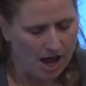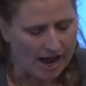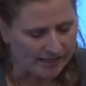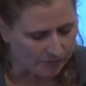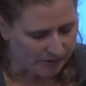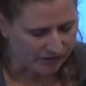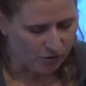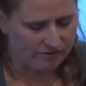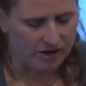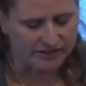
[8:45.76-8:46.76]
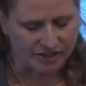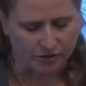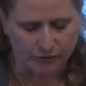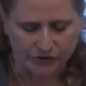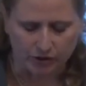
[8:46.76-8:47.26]
As a Peace Corps volunteer
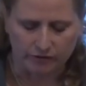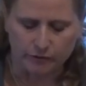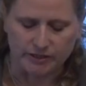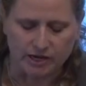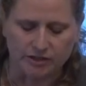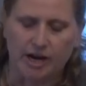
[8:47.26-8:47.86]
who served with Dr.